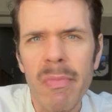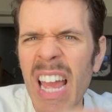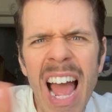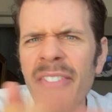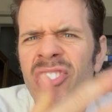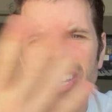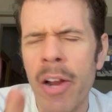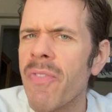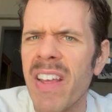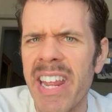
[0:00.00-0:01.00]
I've
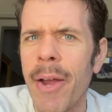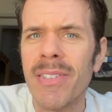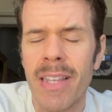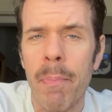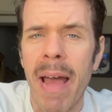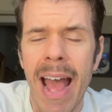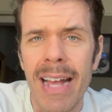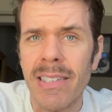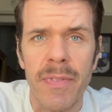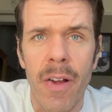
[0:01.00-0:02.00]
shared videos in the
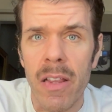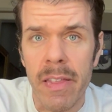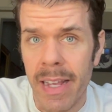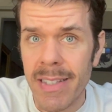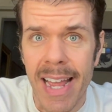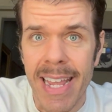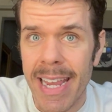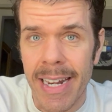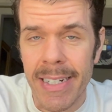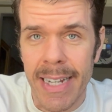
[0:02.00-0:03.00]
past of all the things I eat
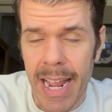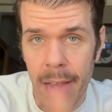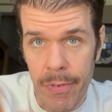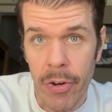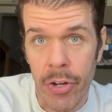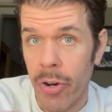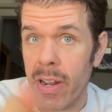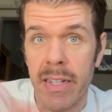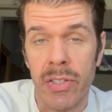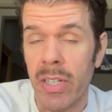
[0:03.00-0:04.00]
in a day. If you're
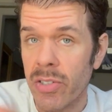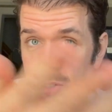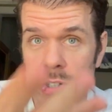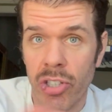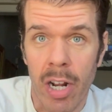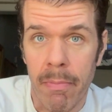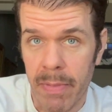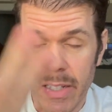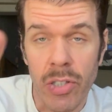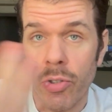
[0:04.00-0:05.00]
curious, you can search it on
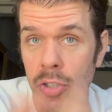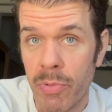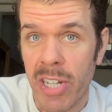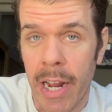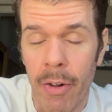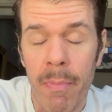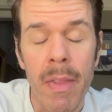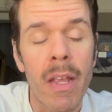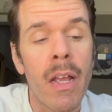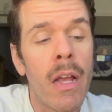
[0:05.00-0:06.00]
this YouTube channel.
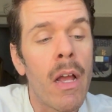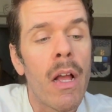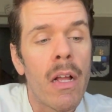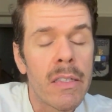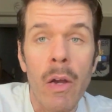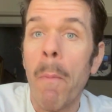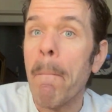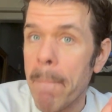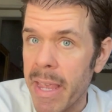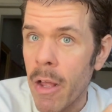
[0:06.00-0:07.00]
So
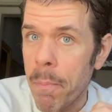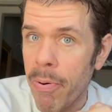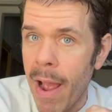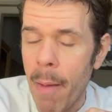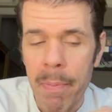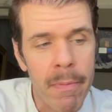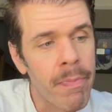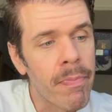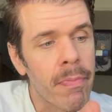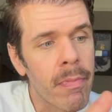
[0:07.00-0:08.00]
meal prep,
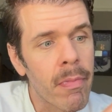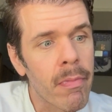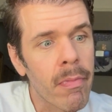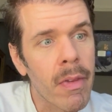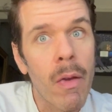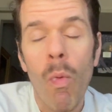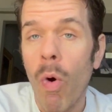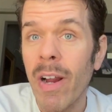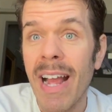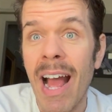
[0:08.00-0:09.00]

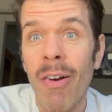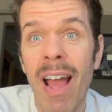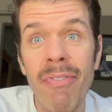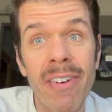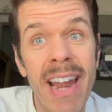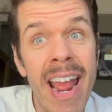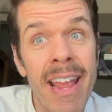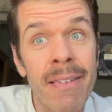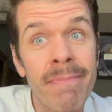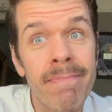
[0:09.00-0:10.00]
work out every
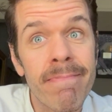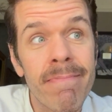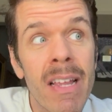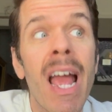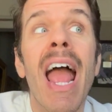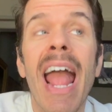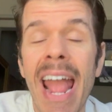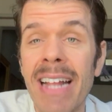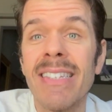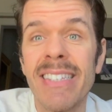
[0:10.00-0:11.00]
day,
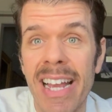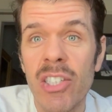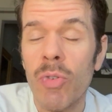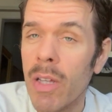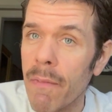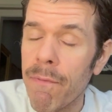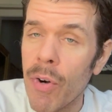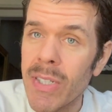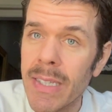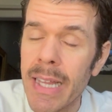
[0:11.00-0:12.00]
and schedule it
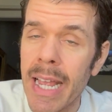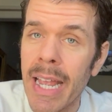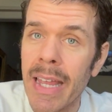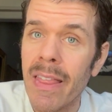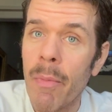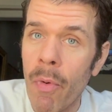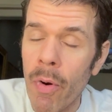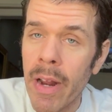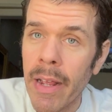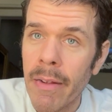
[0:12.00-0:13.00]
first thing in the
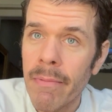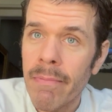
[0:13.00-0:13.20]
morning.